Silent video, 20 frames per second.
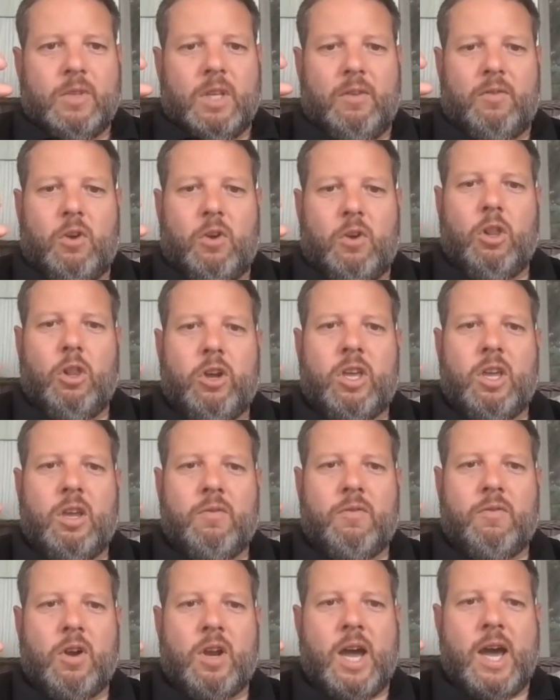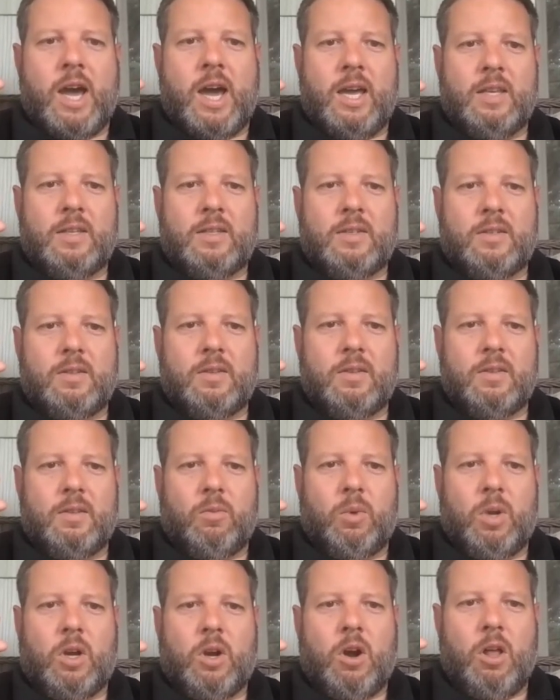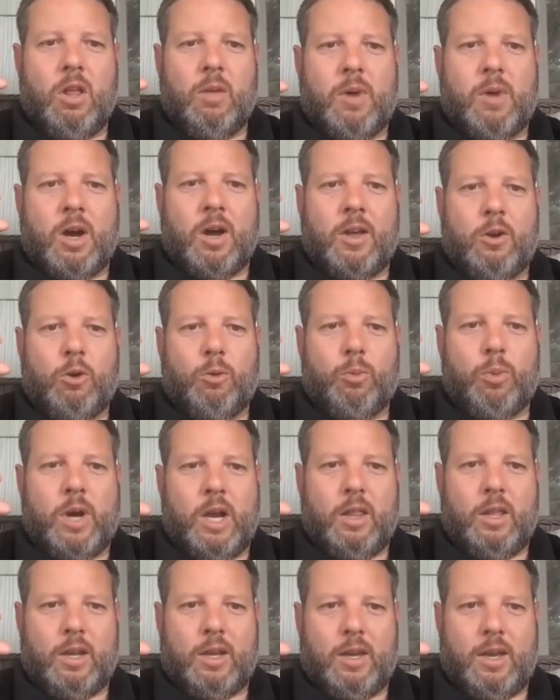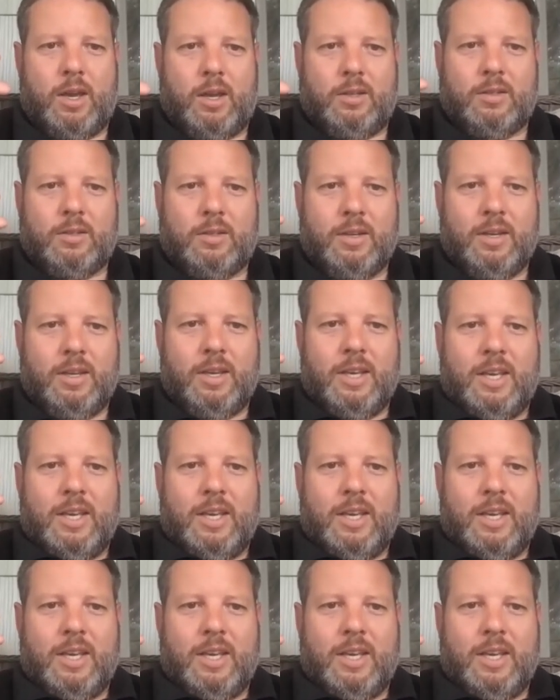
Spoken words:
If you're looking for guys, we call them autopilot guys,